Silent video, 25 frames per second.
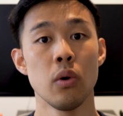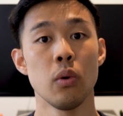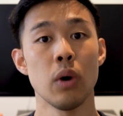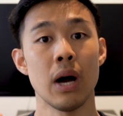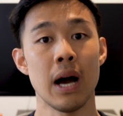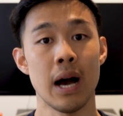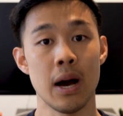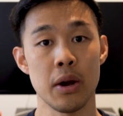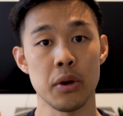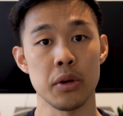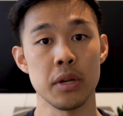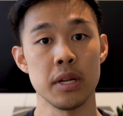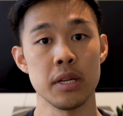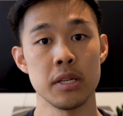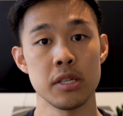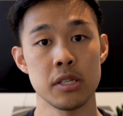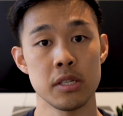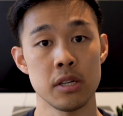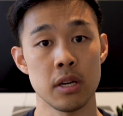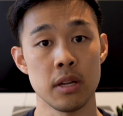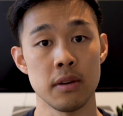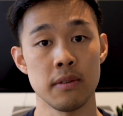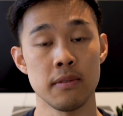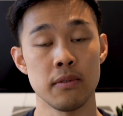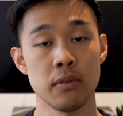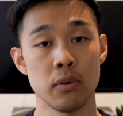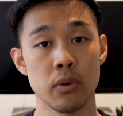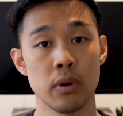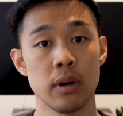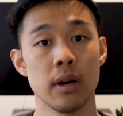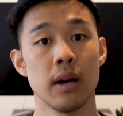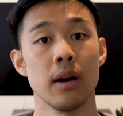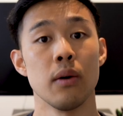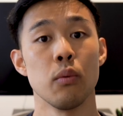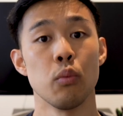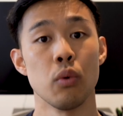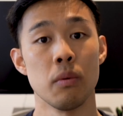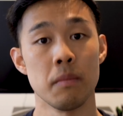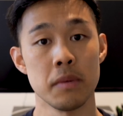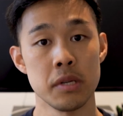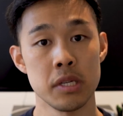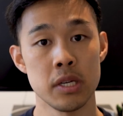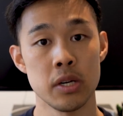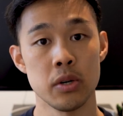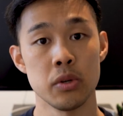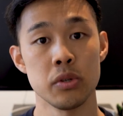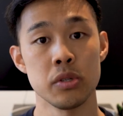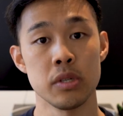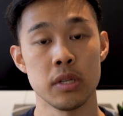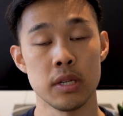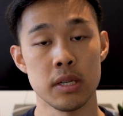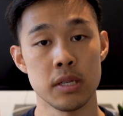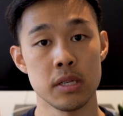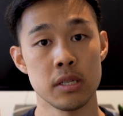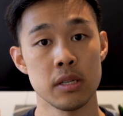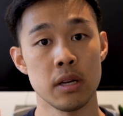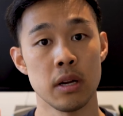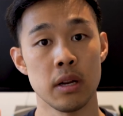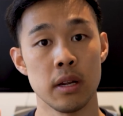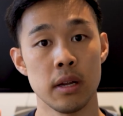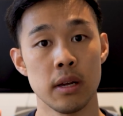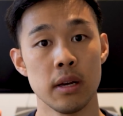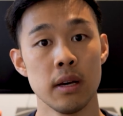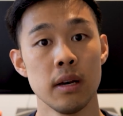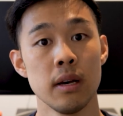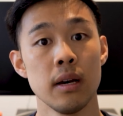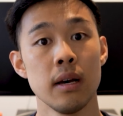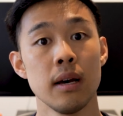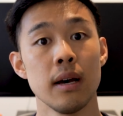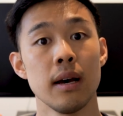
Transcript: how you need to study for it, what materials you need to study,